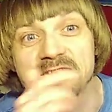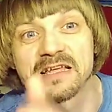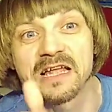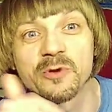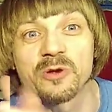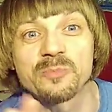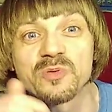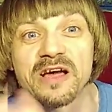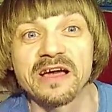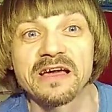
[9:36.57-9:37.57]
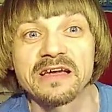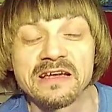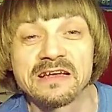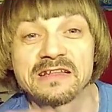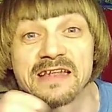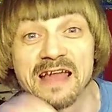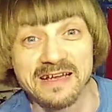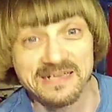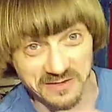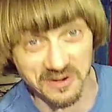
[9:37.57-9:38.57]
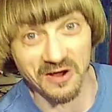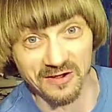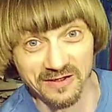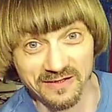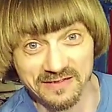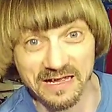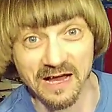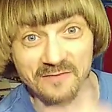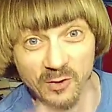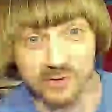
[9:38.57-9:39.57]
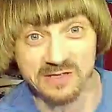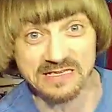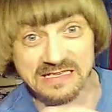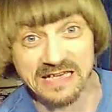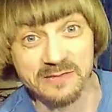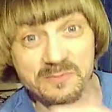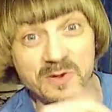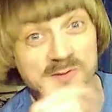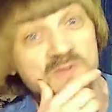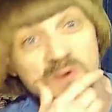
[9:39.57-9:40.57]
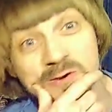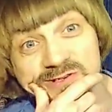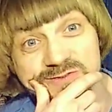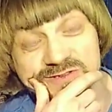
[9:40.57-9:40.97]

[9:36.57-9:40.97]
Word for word: Then I'm going to play the next song that got voted the second most votes,